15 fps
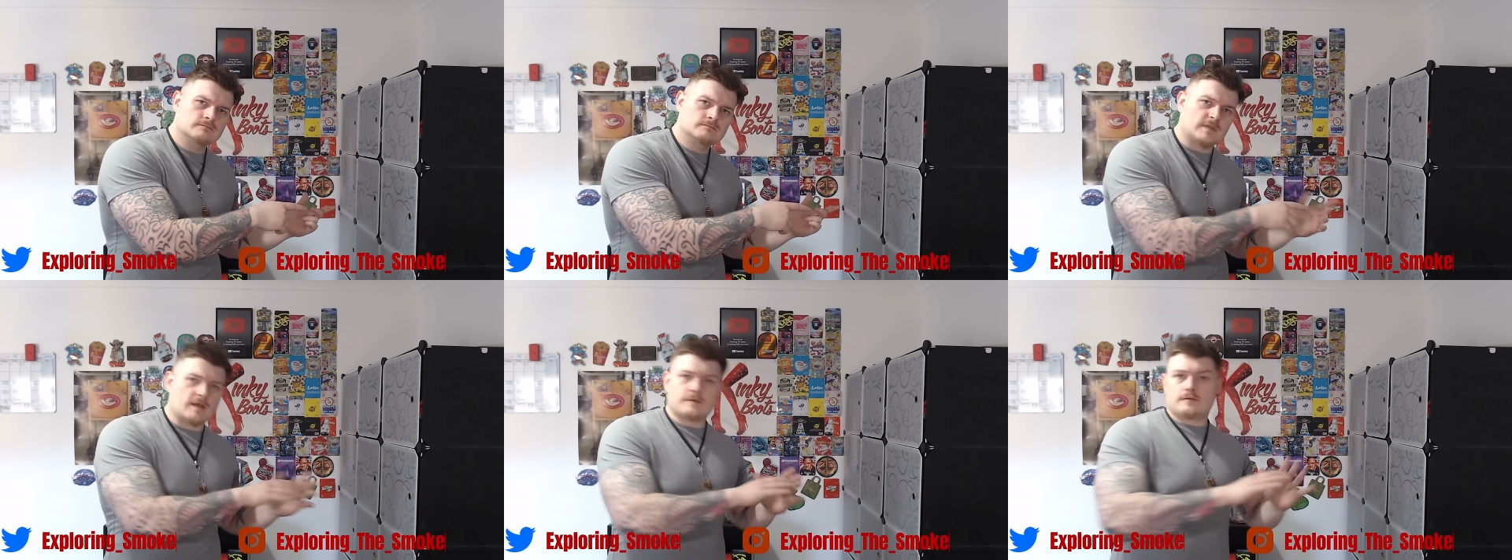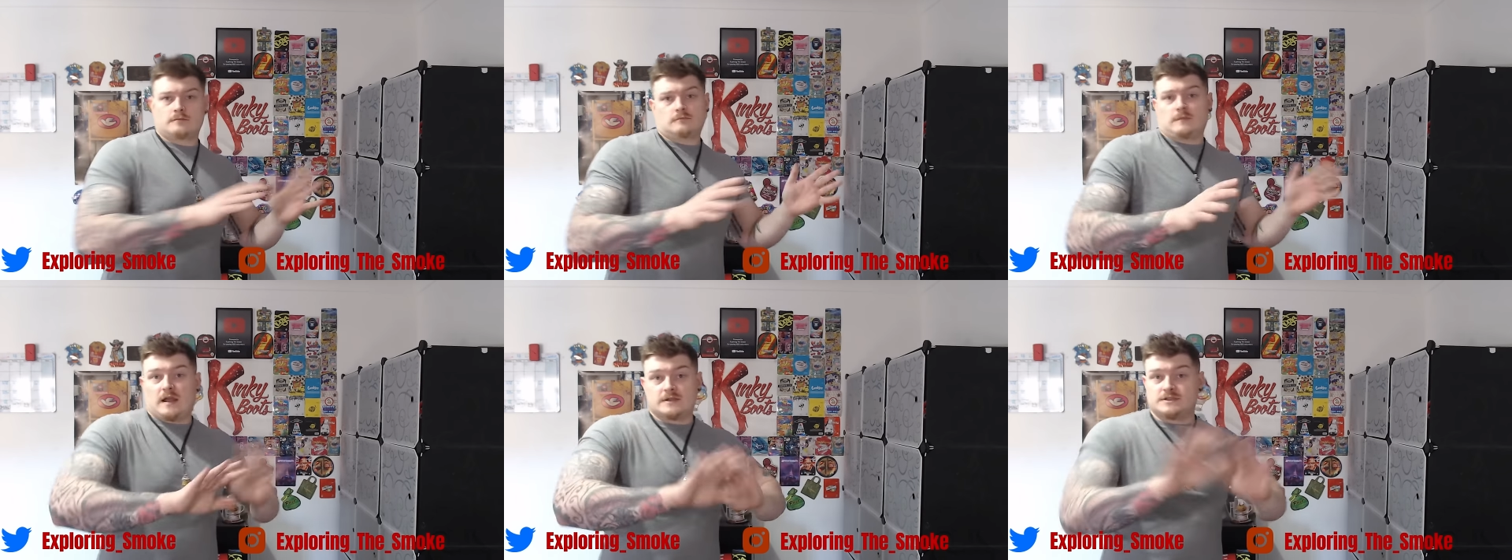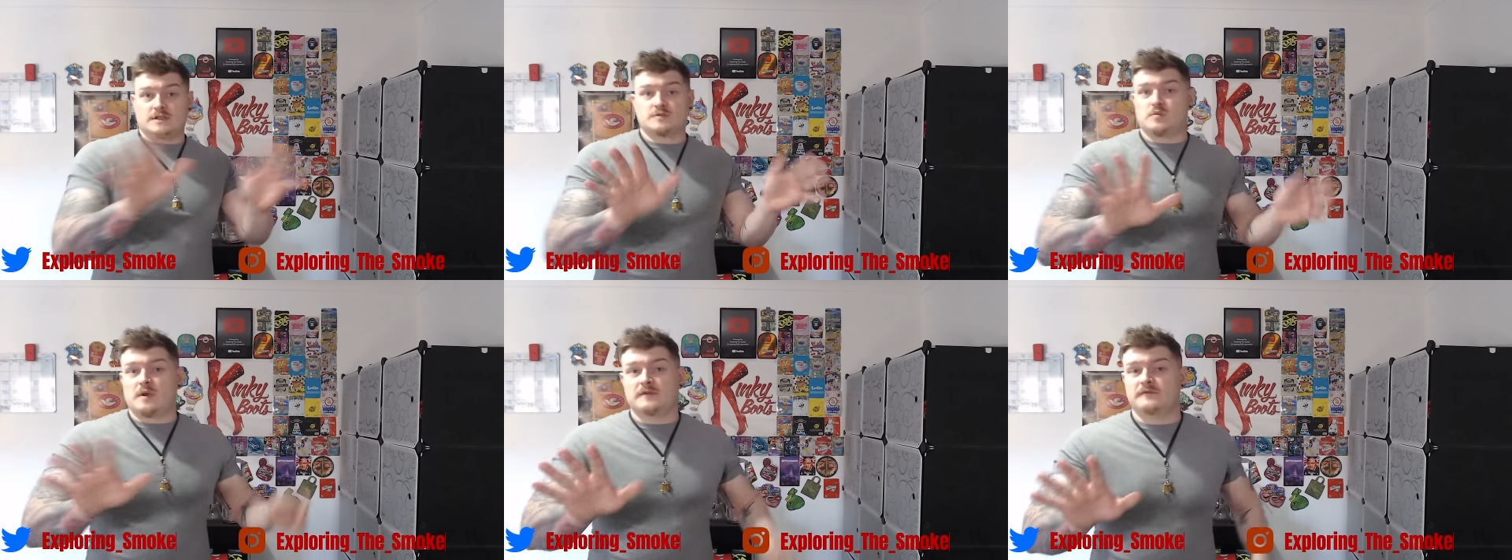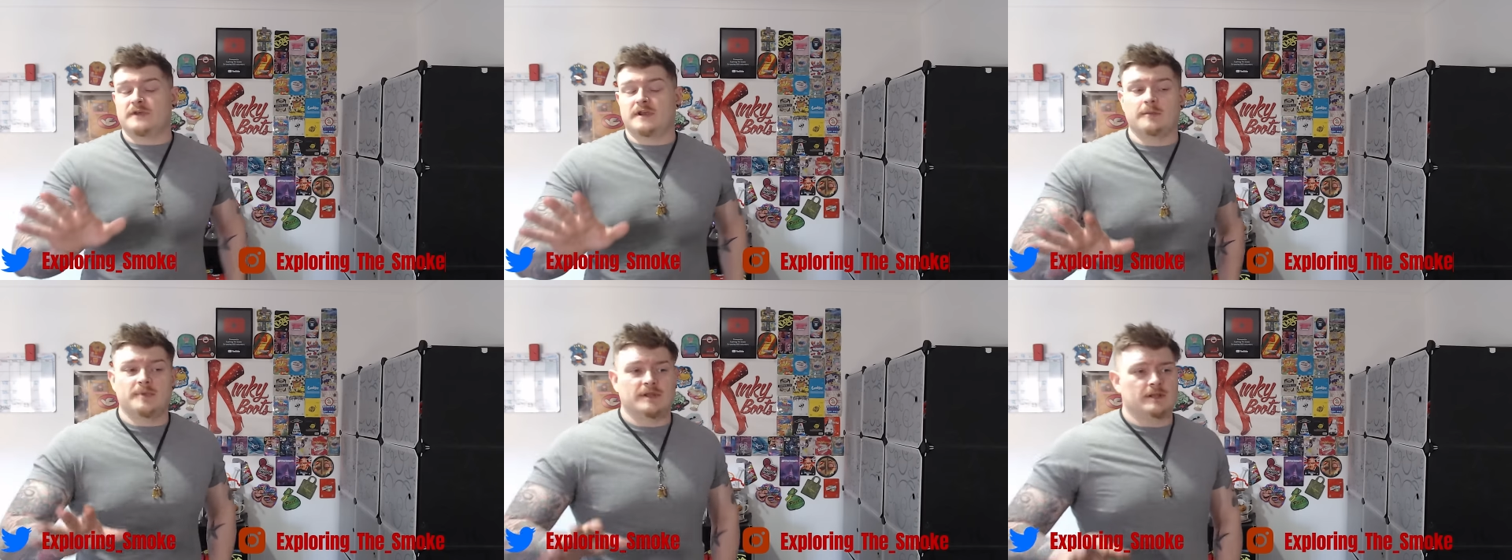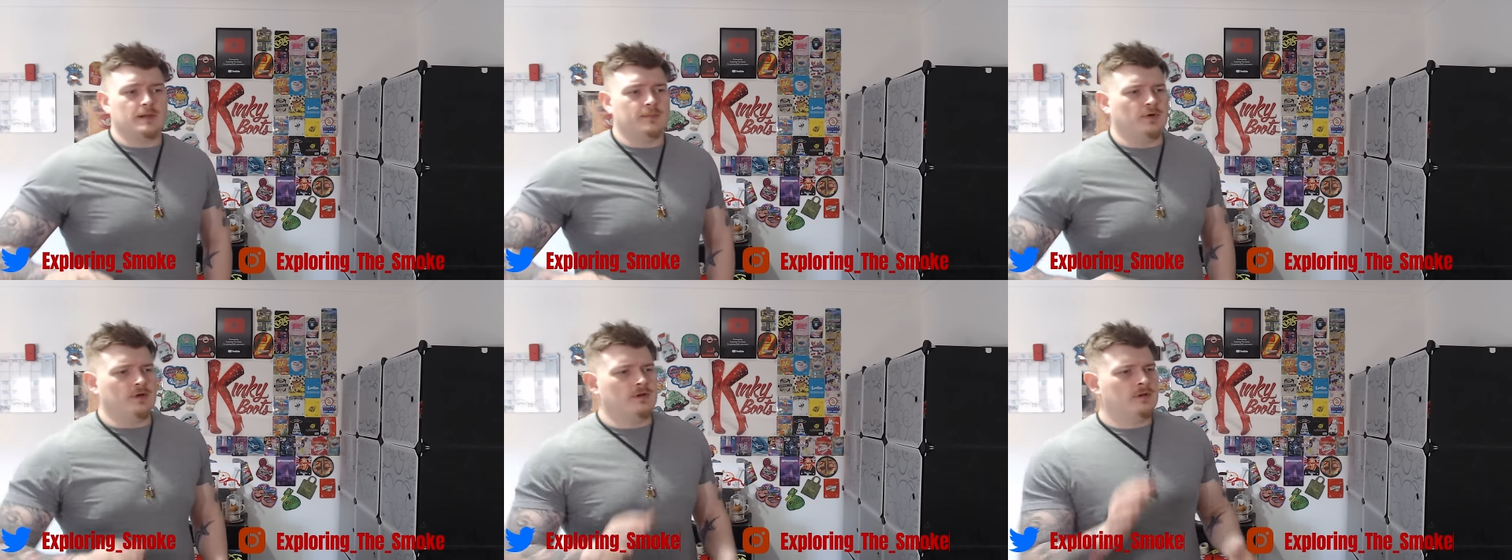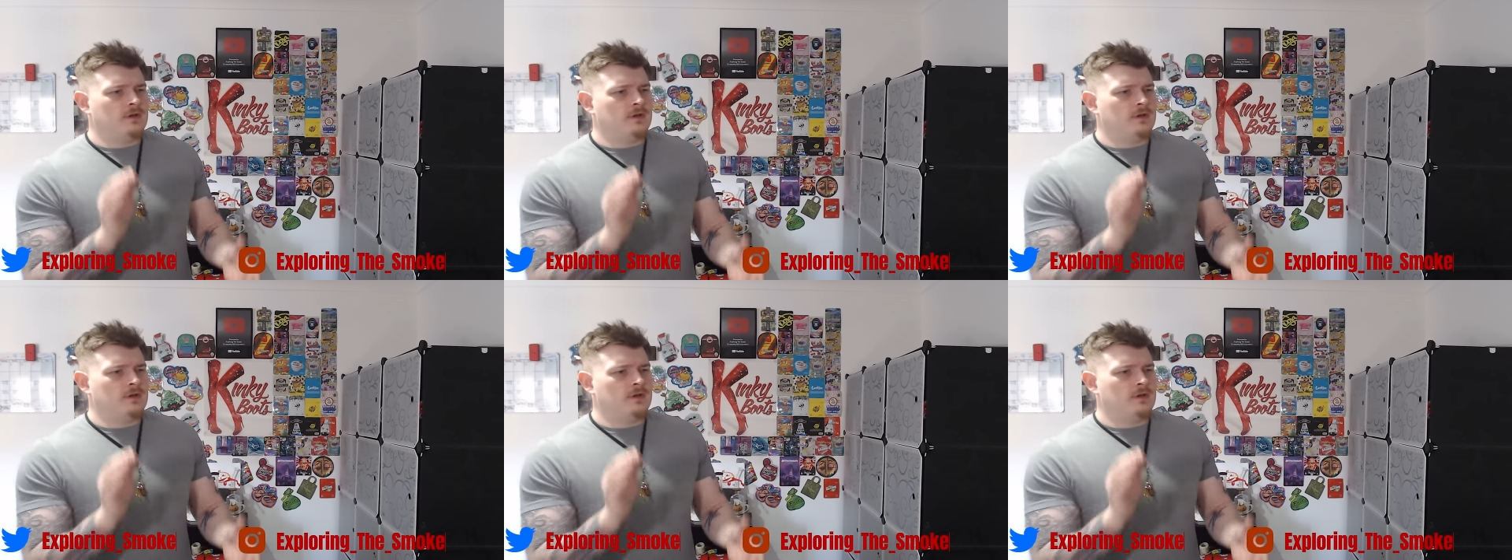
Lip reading: That's just one thing I picked up on.